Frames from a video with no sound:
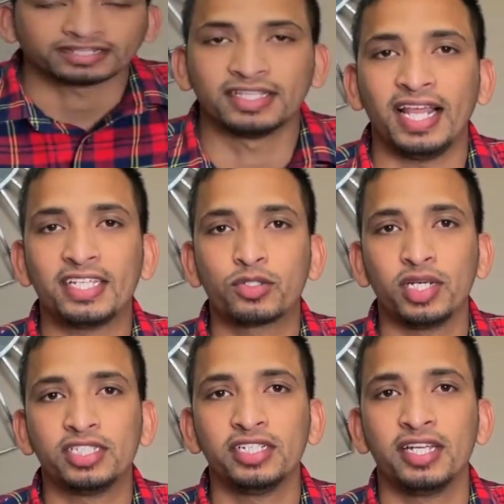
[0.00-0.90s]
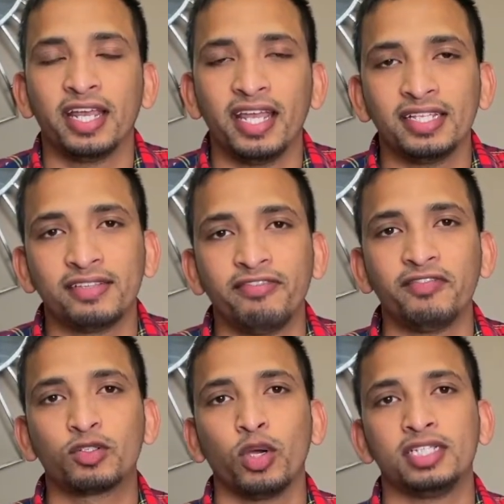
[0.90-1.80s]
The last question today, the
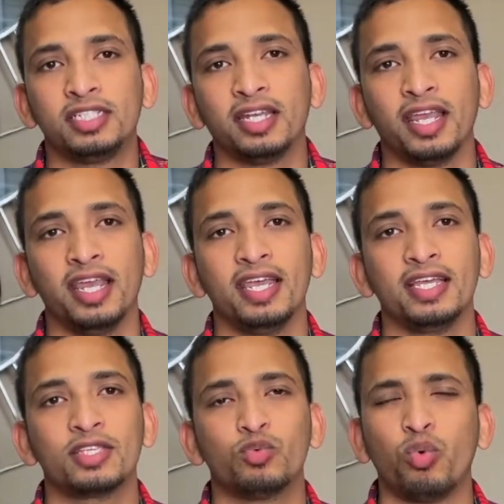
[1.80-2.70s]
fifth question is,